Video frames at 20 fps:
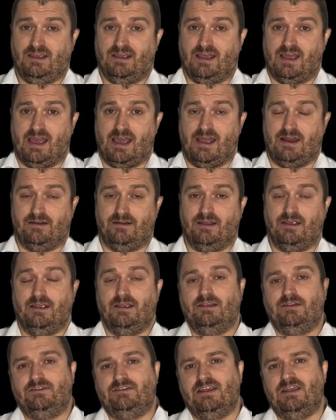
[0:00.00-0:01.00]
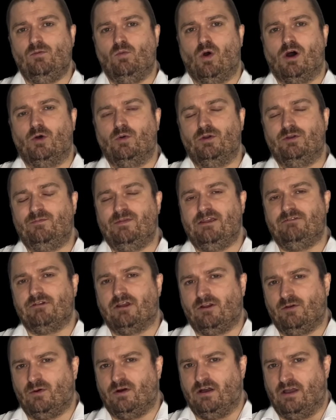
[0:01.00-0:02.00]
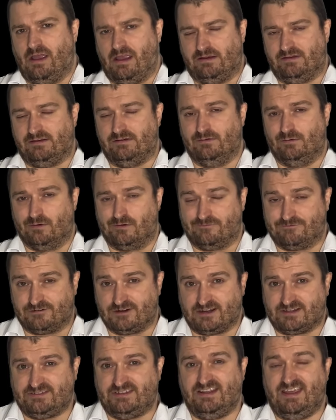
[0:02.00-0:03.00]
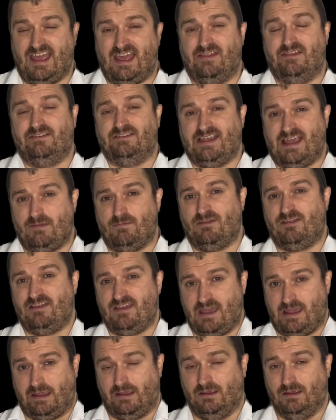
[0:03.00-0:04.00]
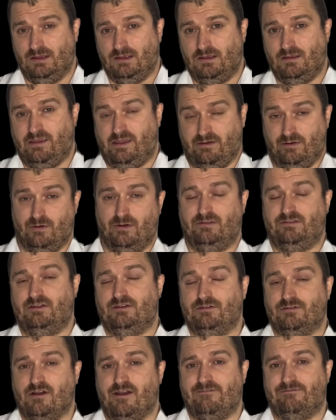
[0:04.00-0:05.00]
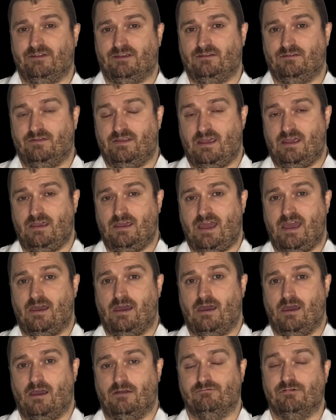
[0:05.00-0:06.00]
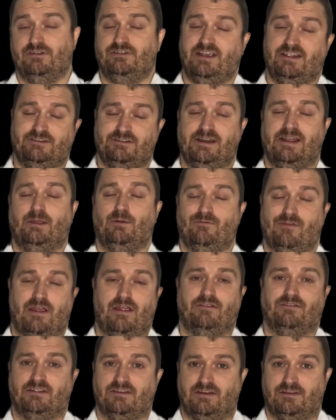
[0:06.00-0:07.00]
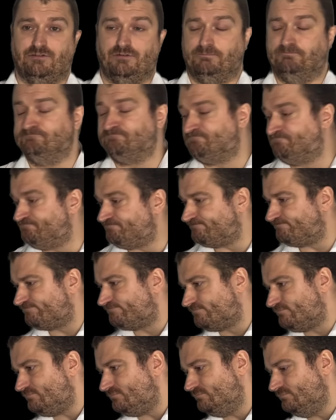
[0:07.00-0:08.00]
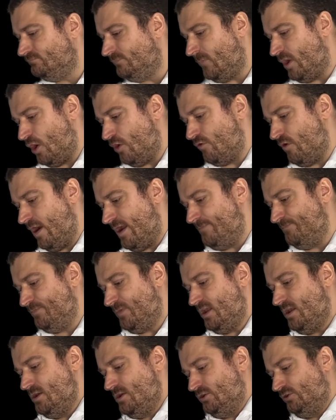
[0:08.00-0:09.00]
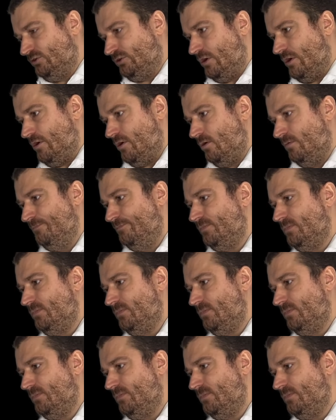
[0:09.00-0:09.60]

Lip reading: and see what would be required in order for us to get the same thing in order to derive the rotational equivariance condition. All right, so